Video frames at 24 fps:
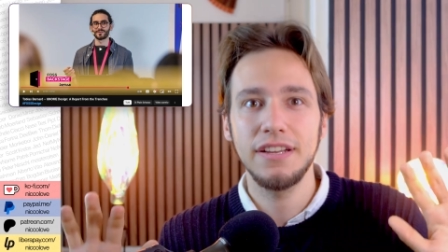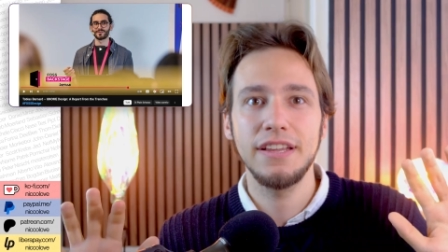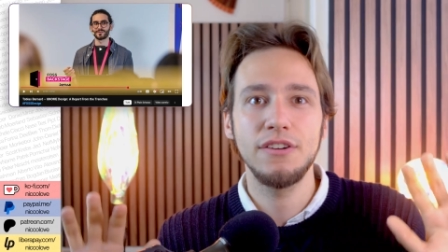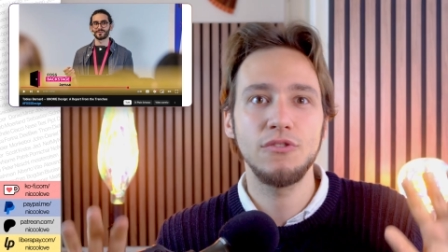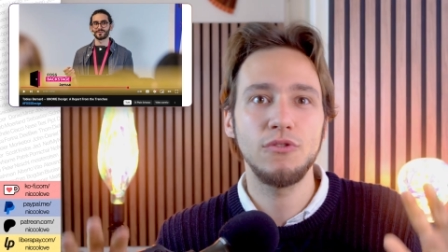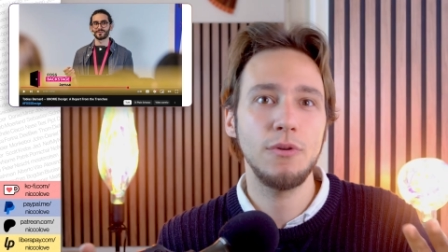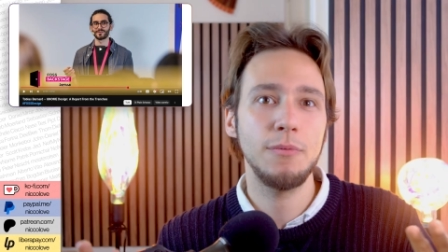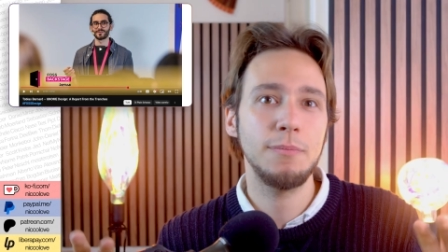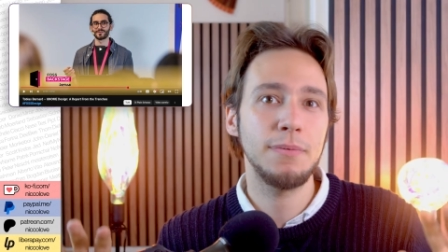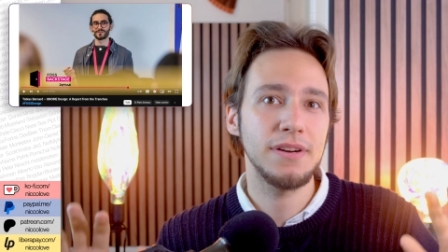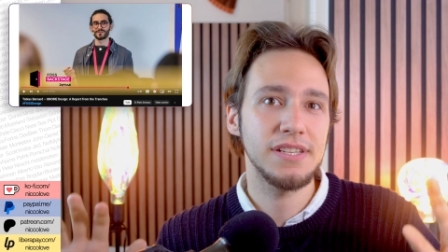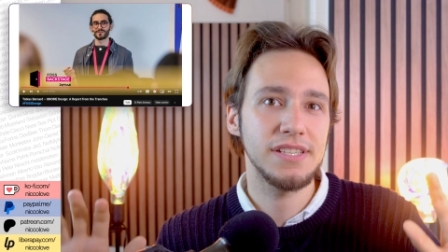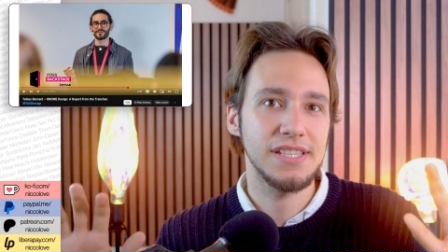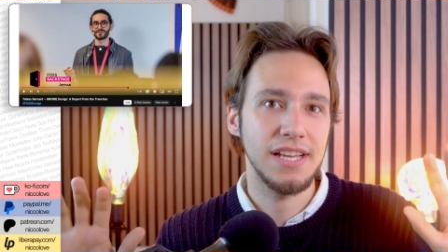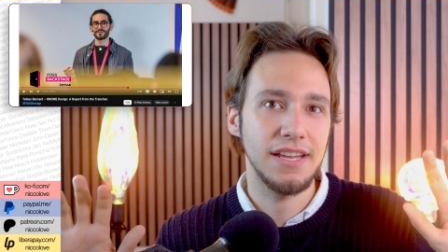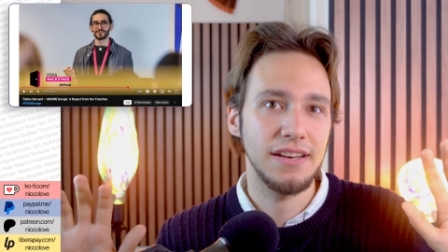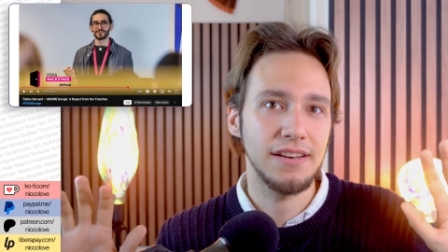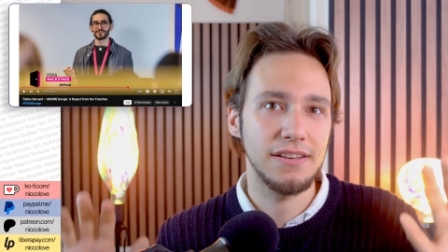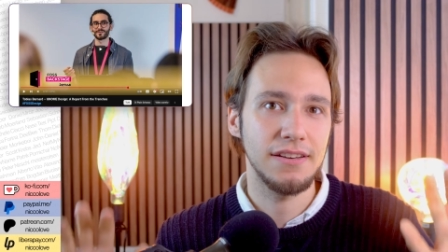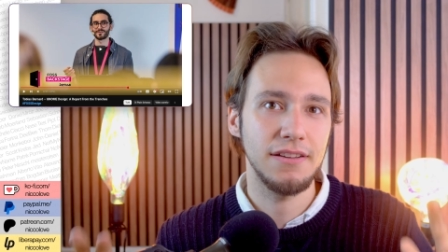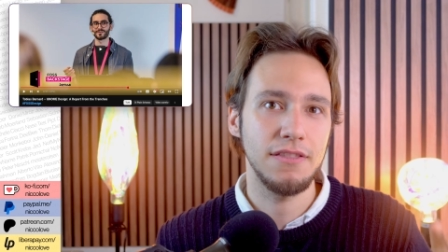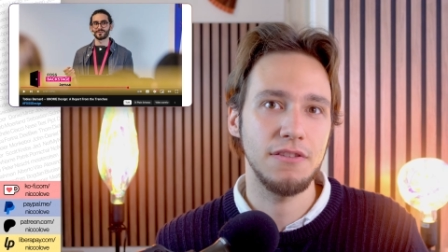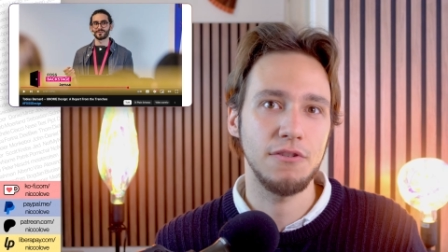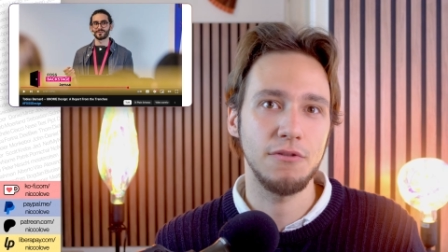
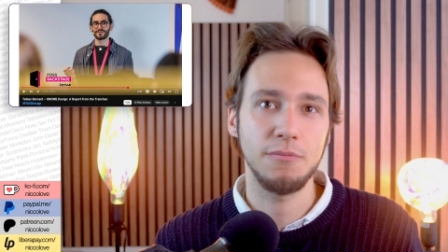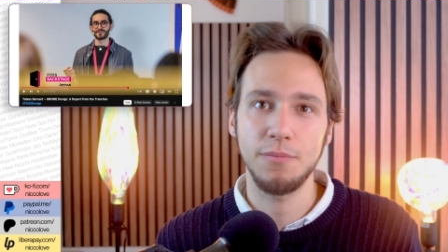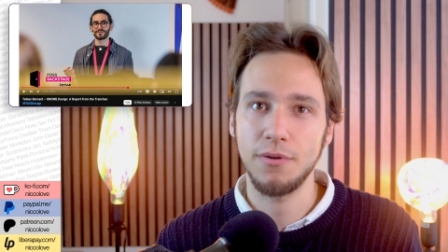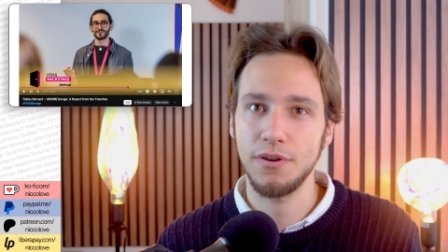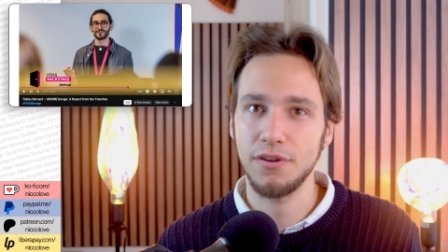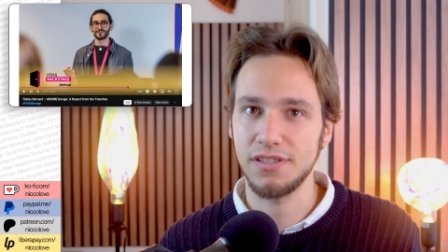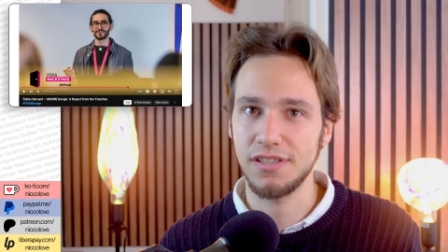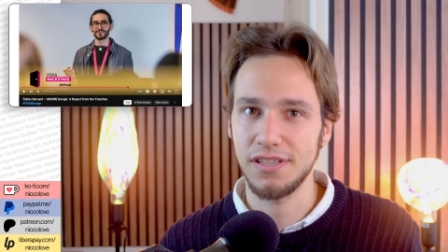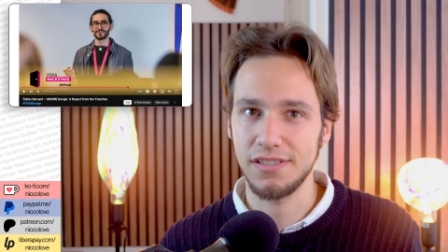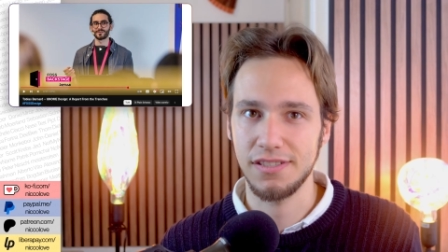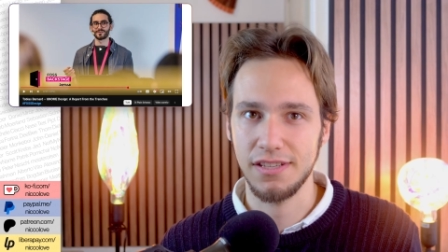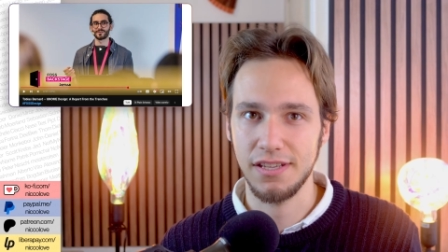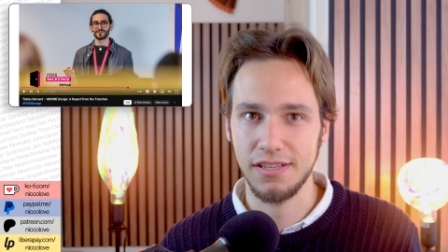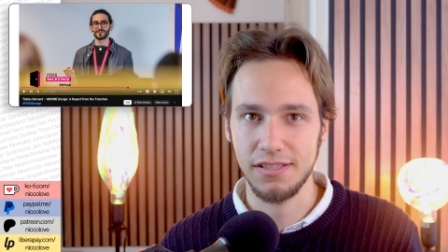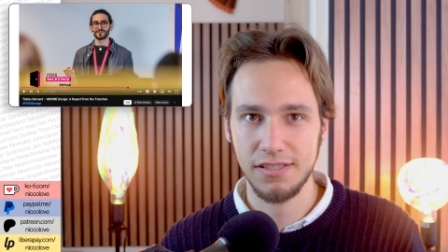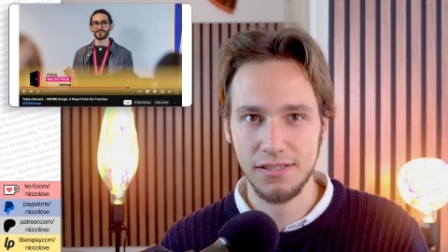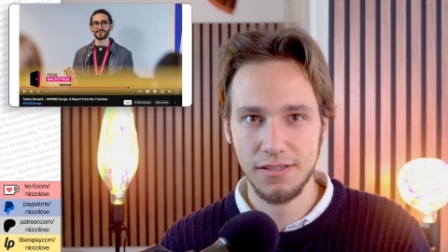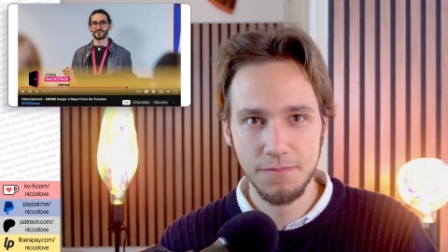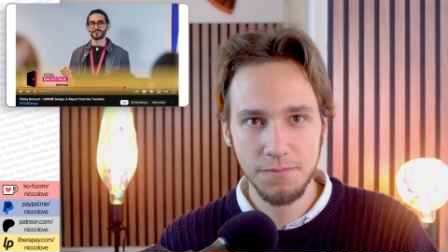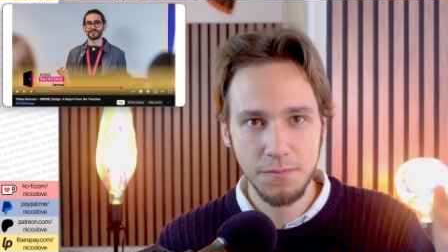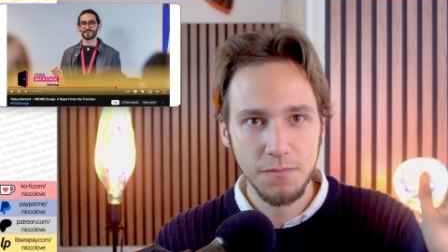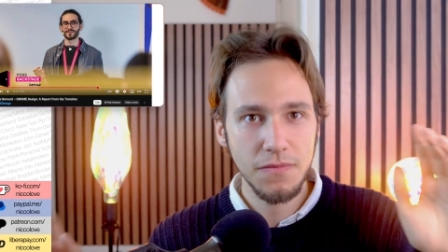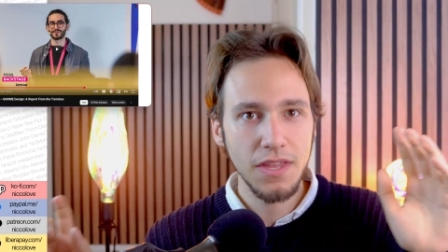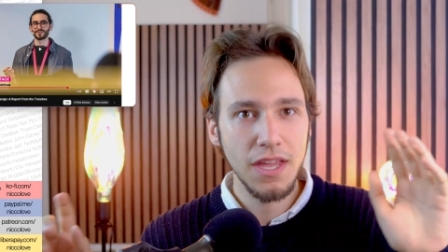represent their
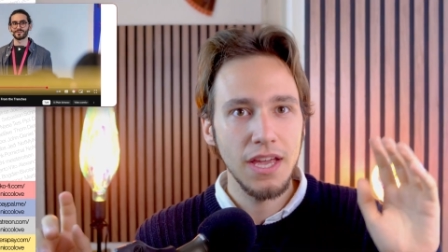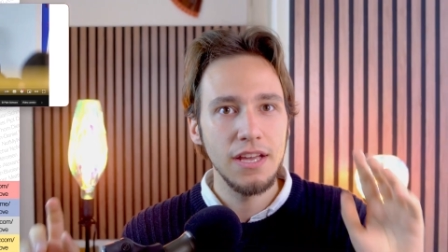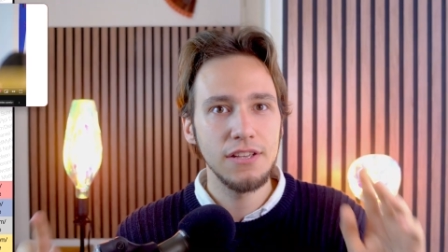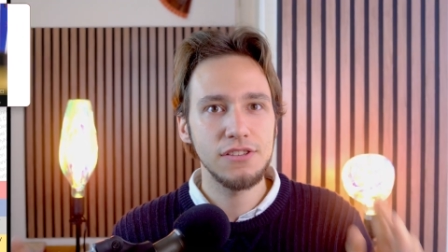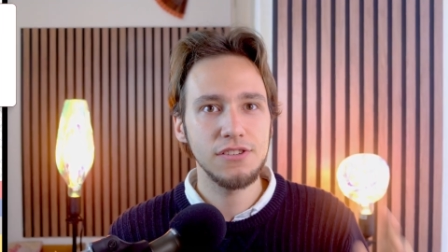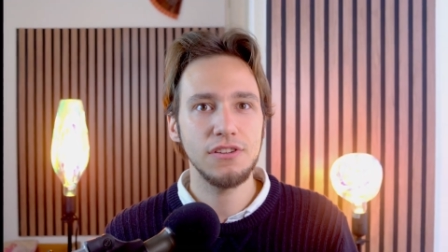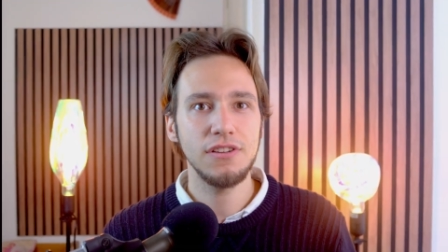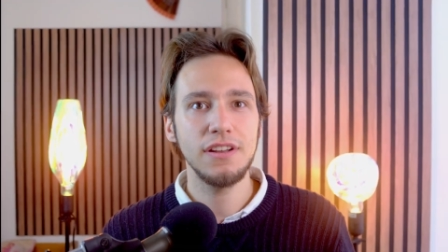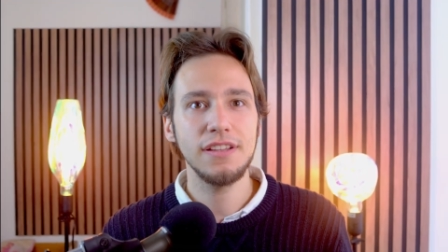processes. So